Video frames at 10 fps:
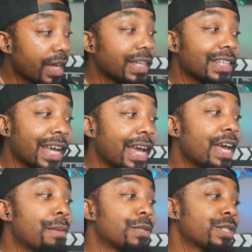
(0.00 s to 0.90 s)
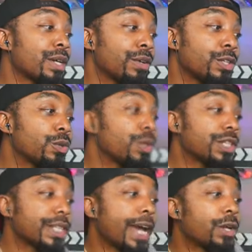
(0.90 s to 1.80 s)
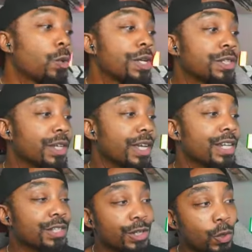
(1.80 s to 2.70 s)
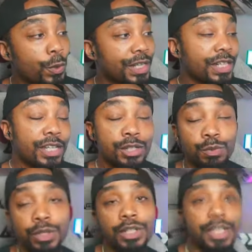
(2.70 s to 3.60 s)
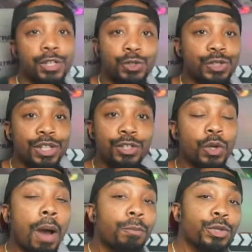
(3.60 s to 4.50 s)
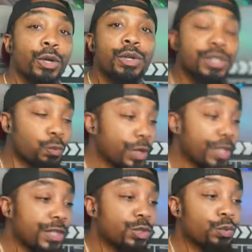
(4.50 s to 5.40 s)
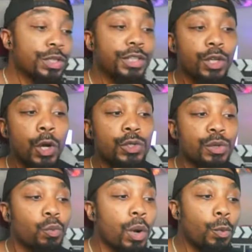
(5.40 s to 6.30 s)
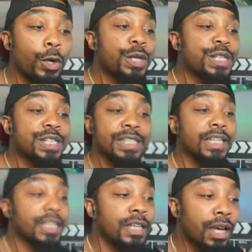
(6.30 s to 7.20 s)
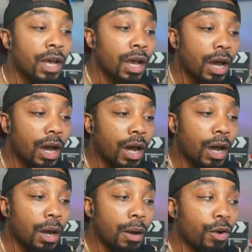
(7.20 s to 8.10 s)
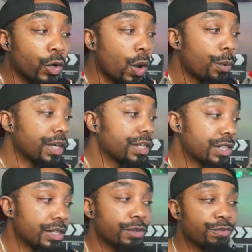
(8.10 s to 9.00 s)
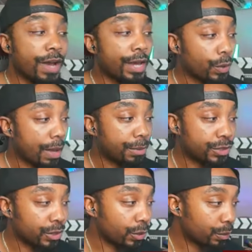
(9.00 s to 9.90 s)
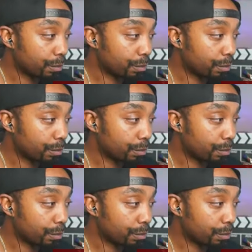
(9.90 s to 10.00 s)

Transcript: Yeah, Viserion doing a side quest against her queen is really interesting. So I'm curious where this really goes and what we're going to see going into the final episode.